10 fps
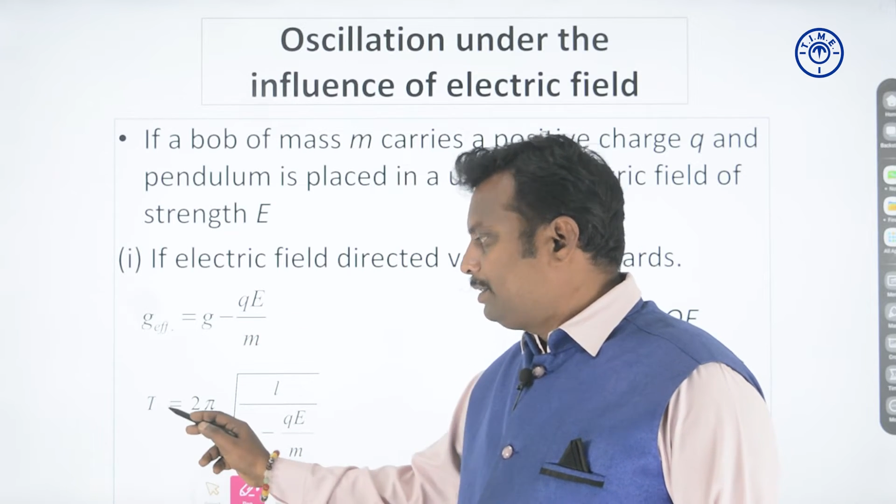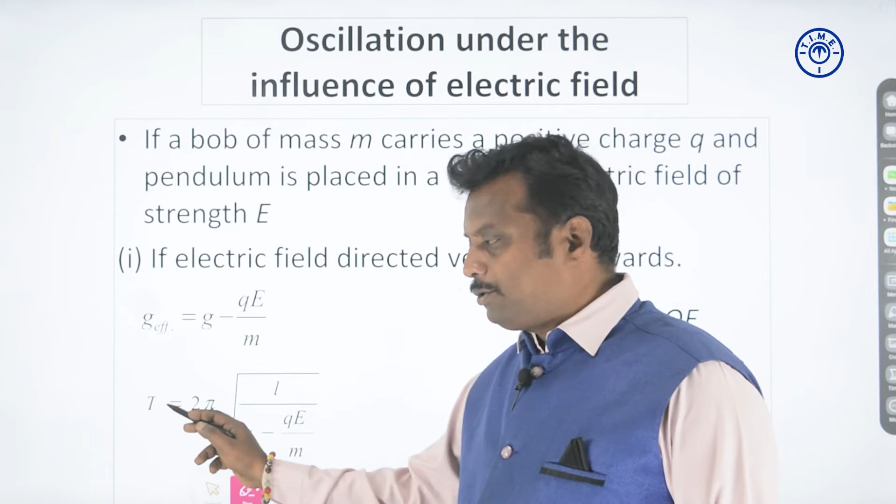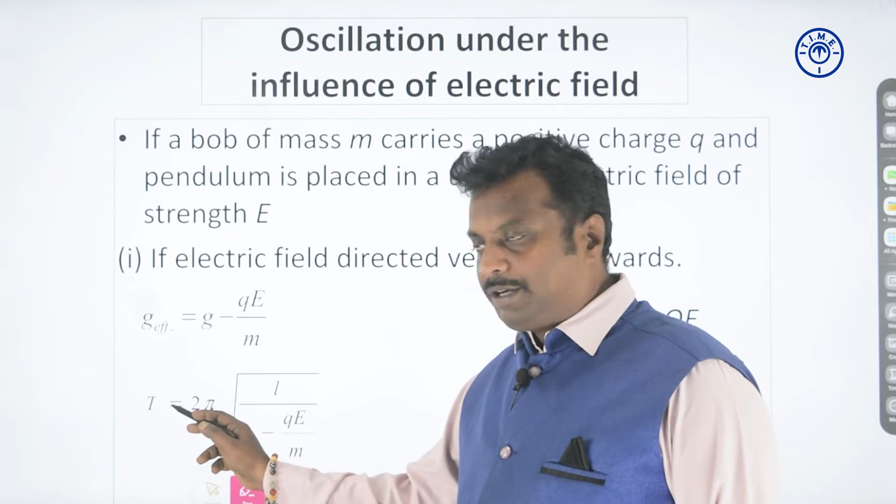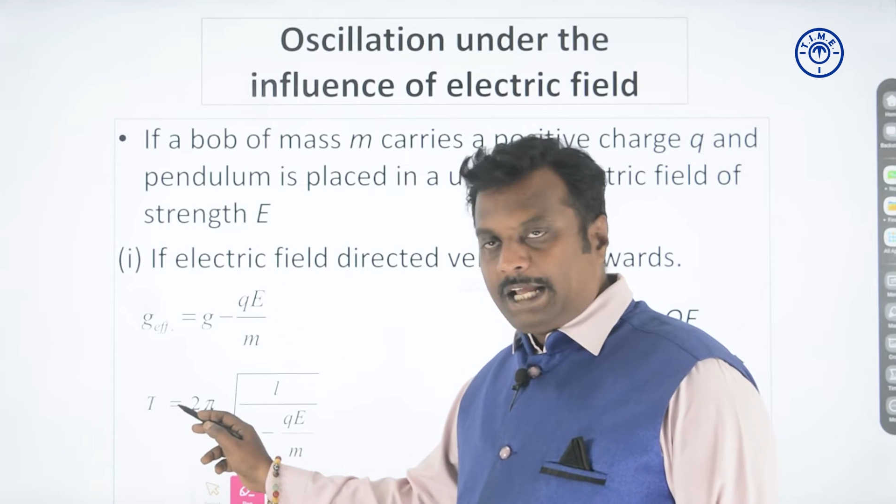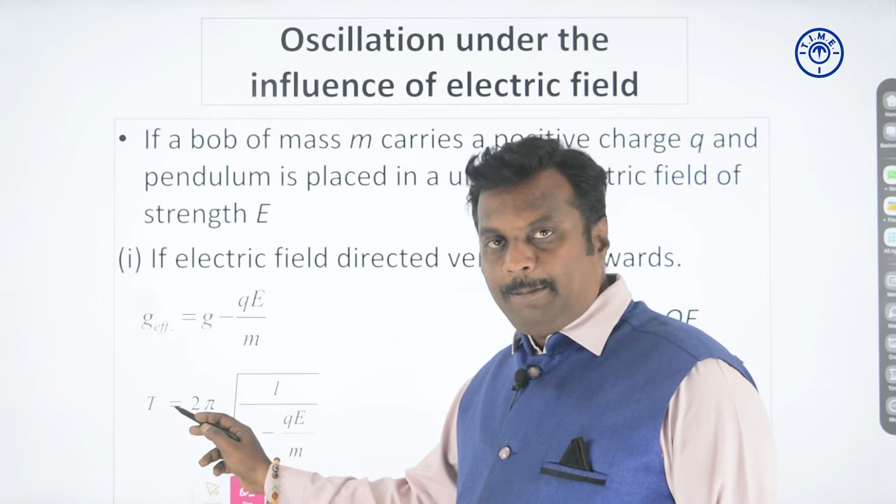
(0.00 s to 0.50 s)

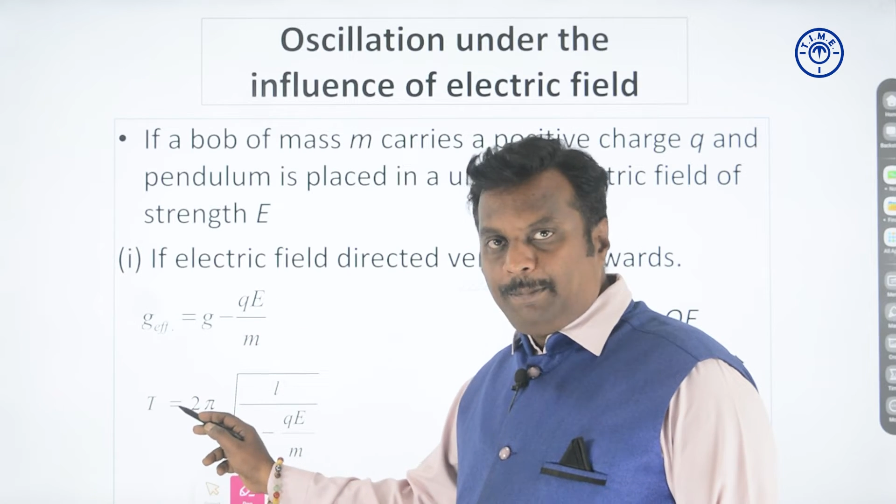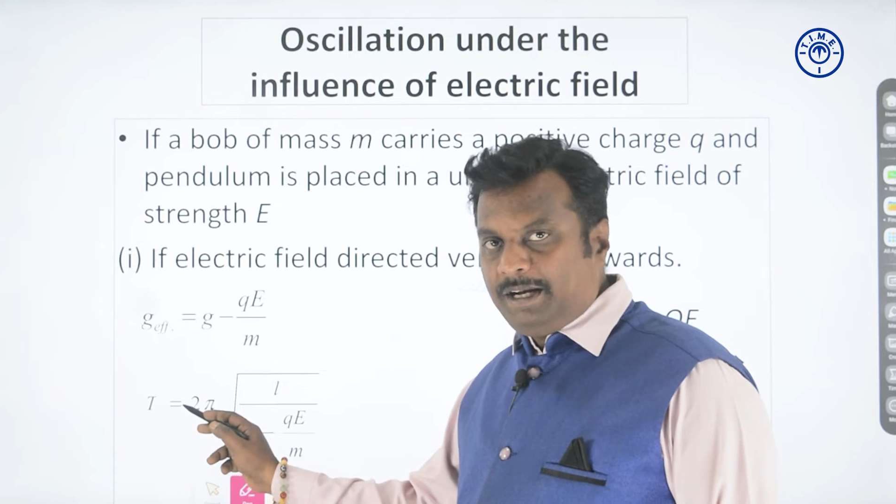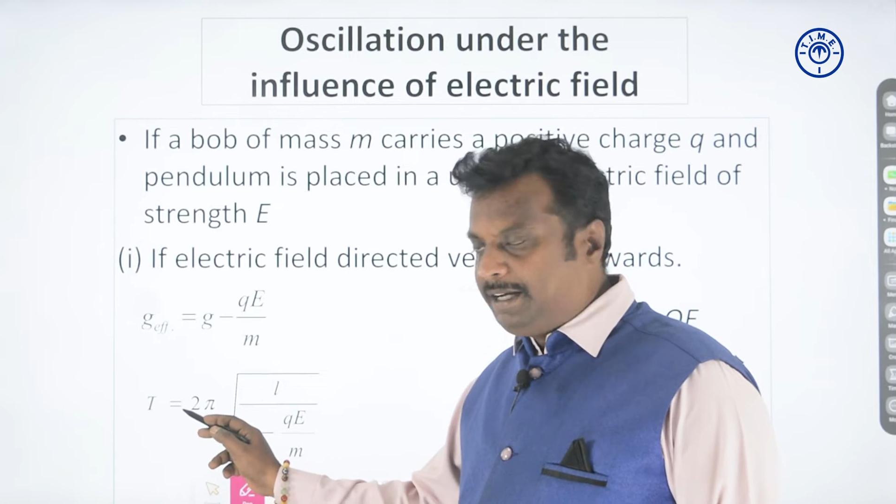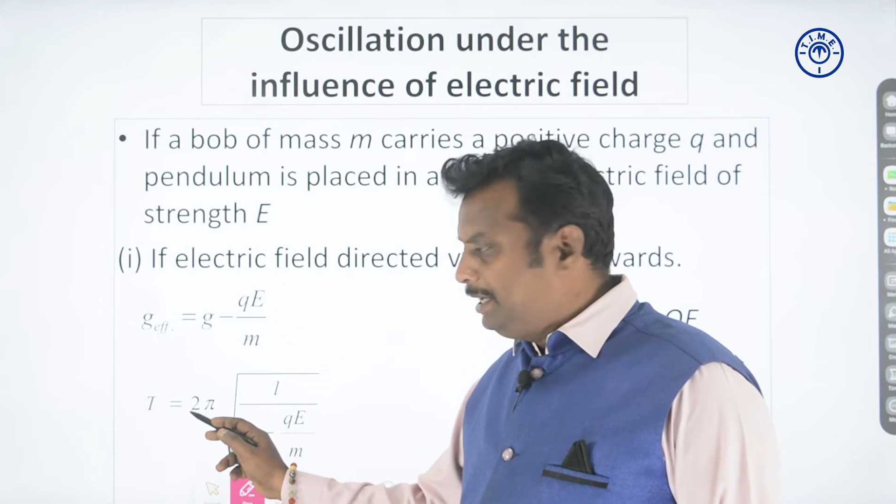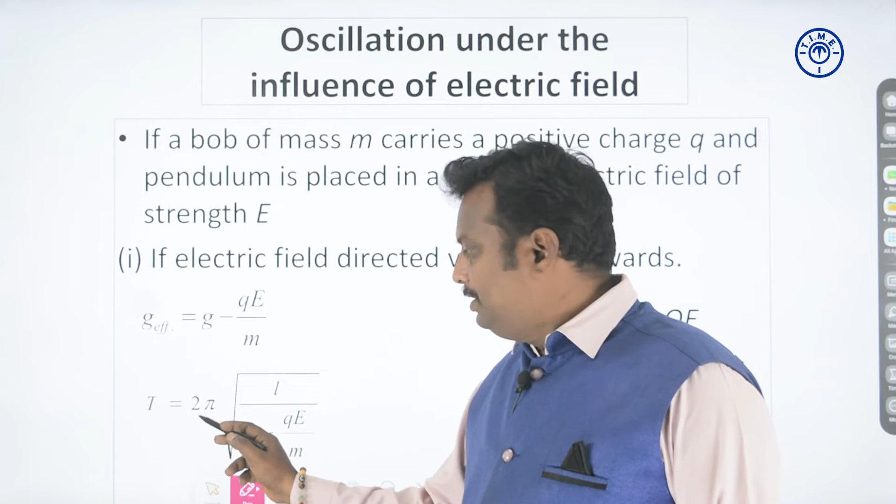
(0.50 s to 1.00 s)
So time
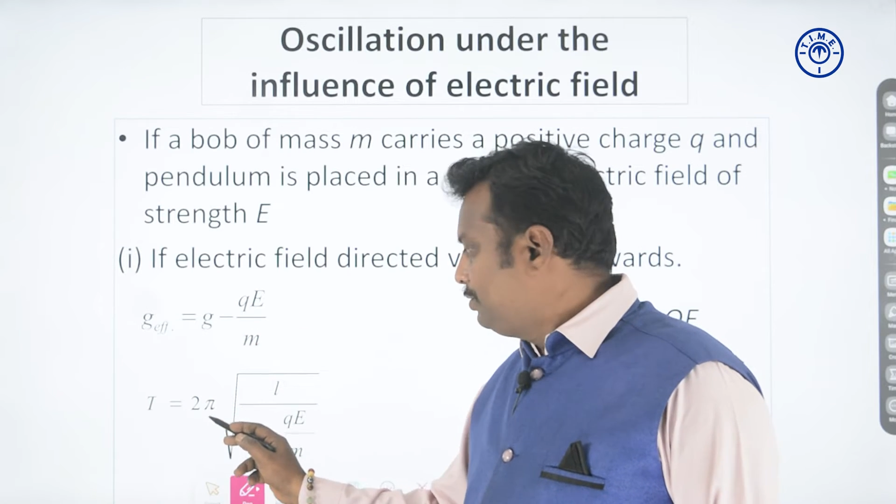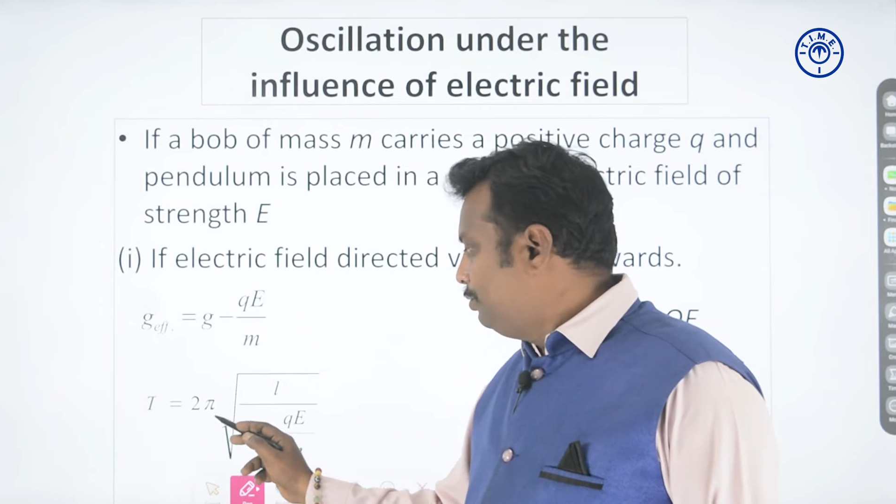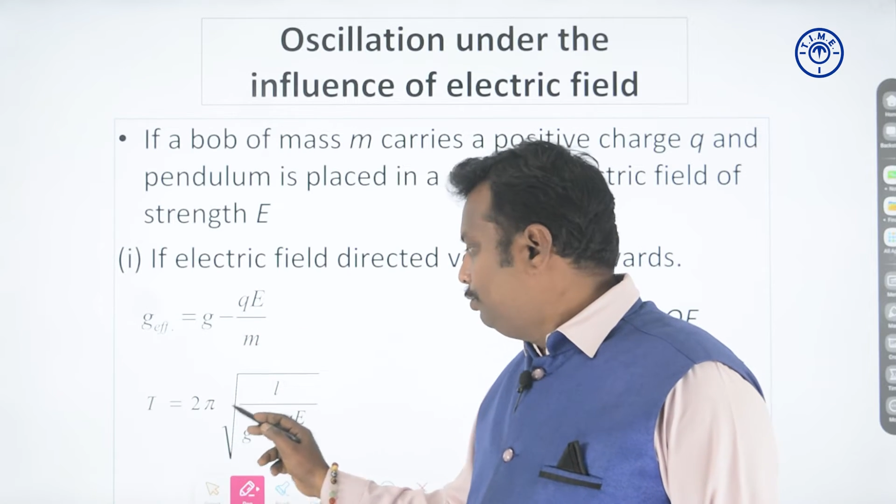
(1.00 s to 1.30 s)
period T is equal